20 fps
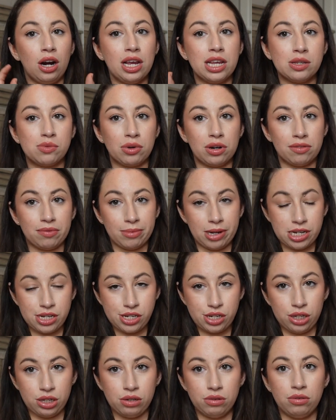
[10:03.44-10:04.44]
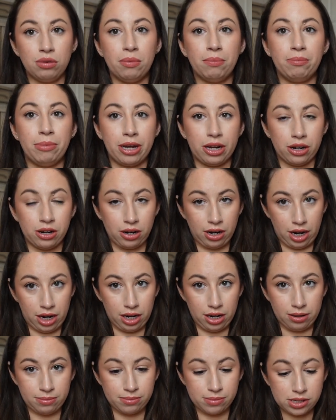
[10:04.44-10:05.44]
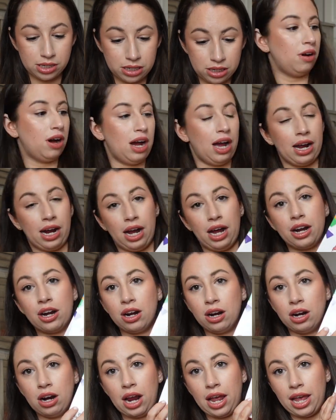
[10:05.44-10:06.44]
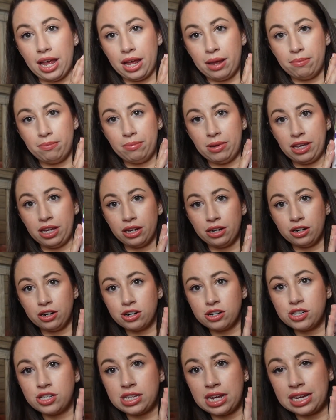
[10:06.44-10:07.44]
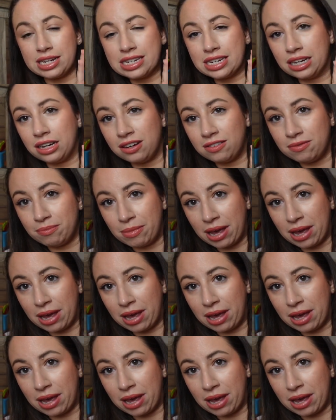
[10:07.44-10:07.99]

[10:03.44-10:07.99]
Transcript: is one of my two bigger items. I got her a beginner set of